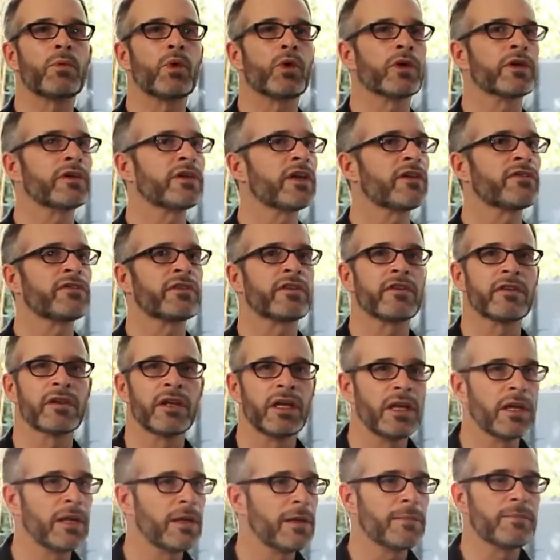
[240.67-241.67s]
more, doesn't
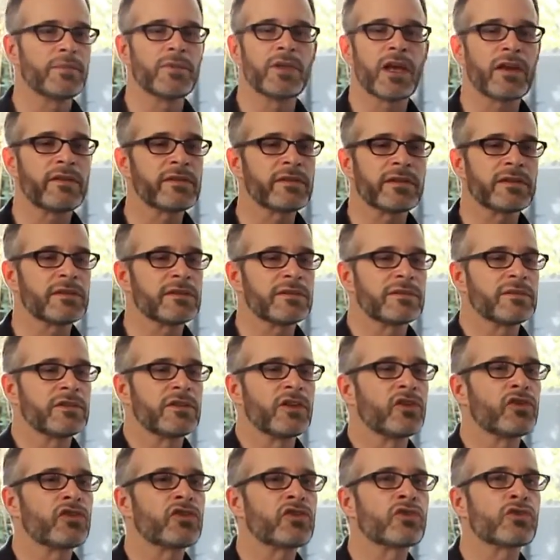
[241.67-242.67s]

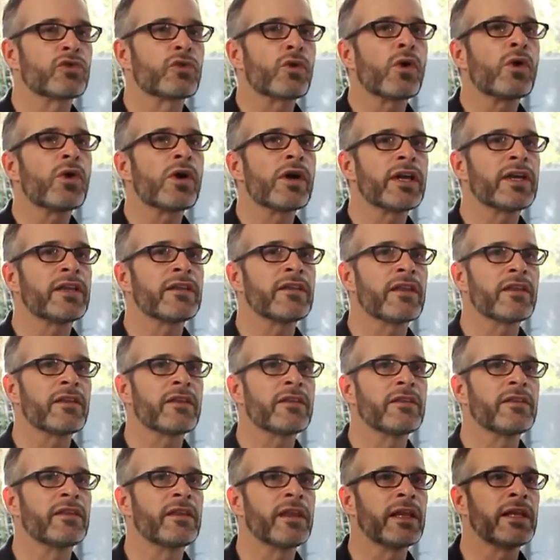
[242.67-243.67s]
destroy
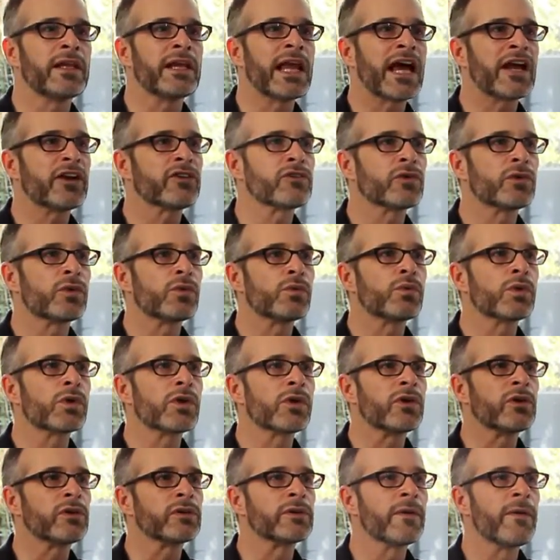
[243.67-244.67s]
the natural
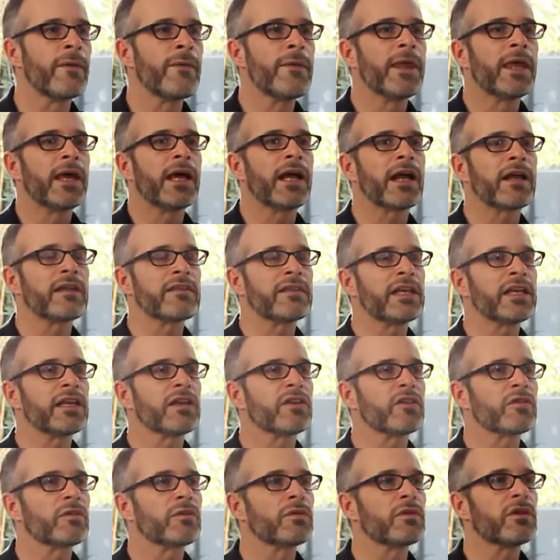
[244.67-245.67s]
world? And I think
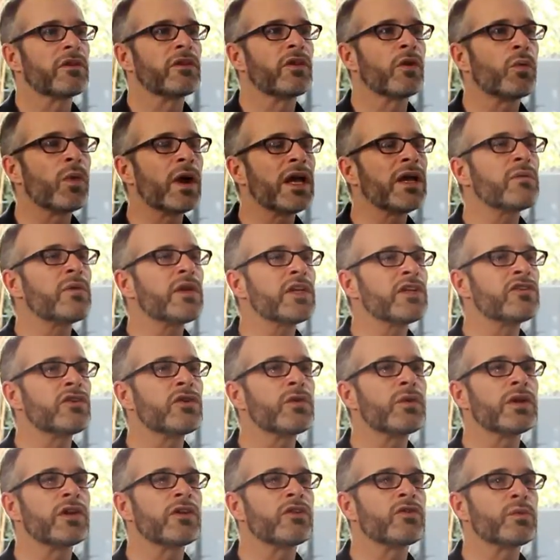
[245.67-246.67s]
the way we
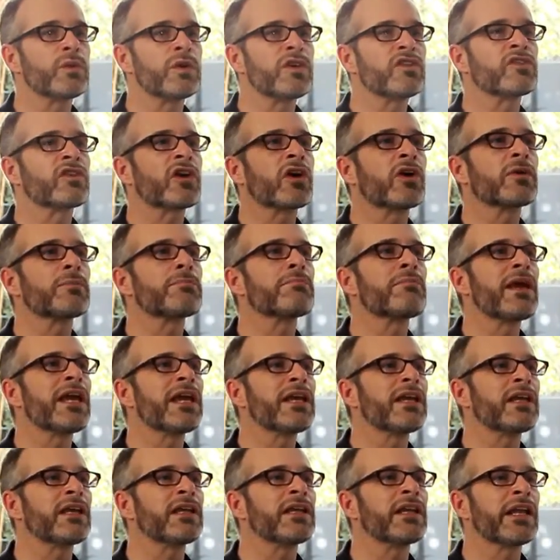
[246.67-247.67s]
do it is we start
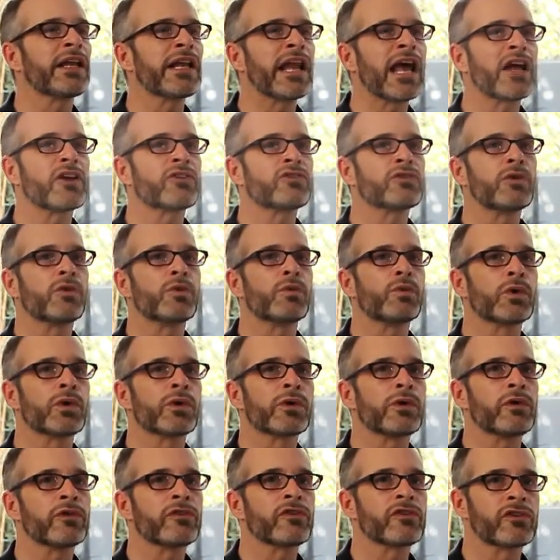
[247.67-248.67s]
making the natural
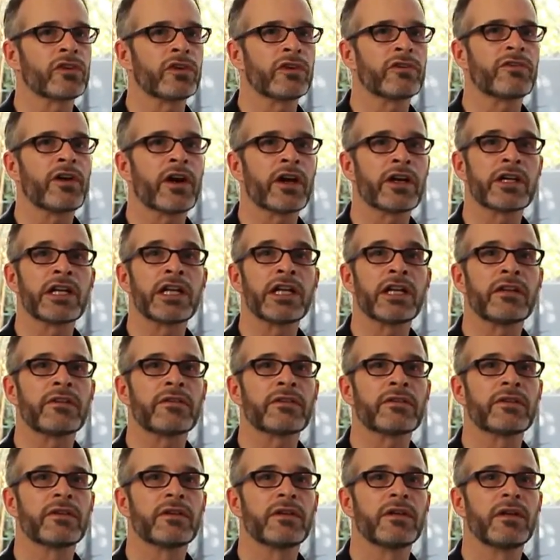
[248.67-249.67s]
world serve our
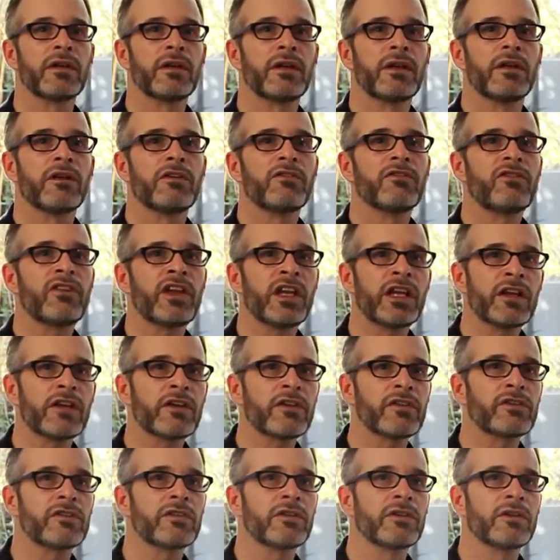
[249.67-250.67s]
needs. Feed
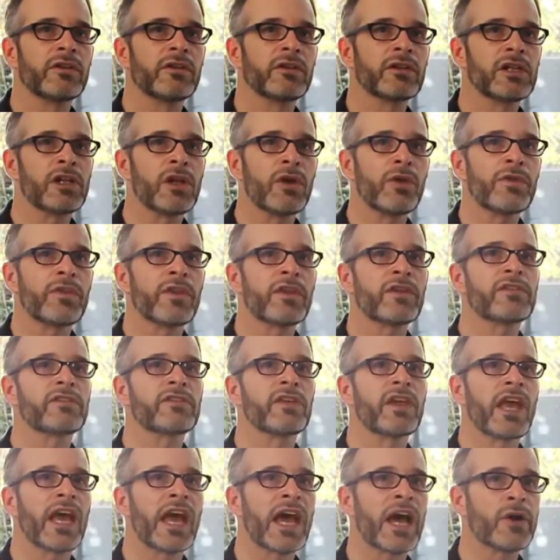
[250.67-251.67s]
us, clothe
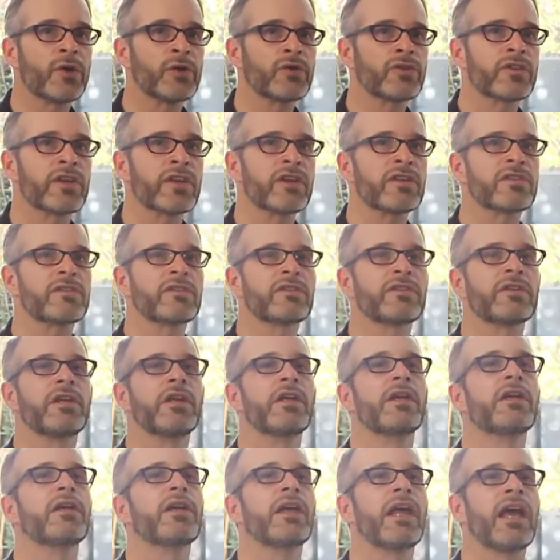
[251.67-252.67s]
us, house us,
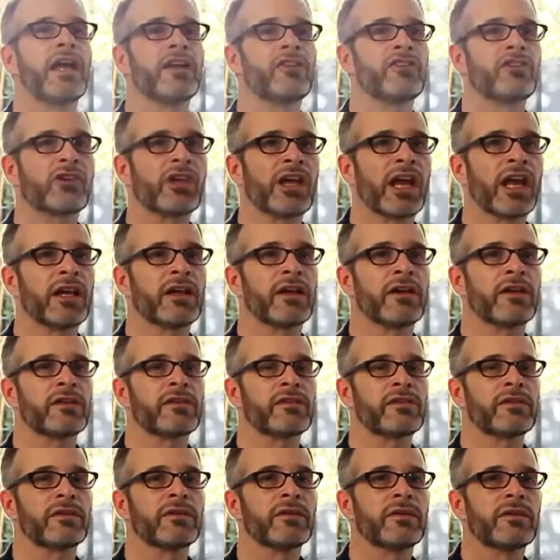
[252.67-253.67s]
educate
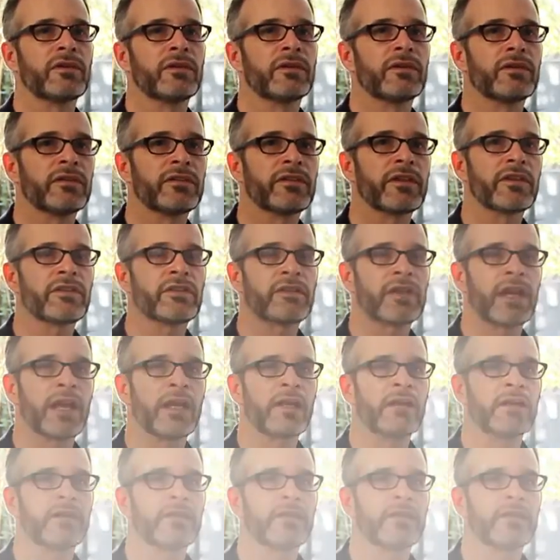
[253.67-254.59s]
us, sustain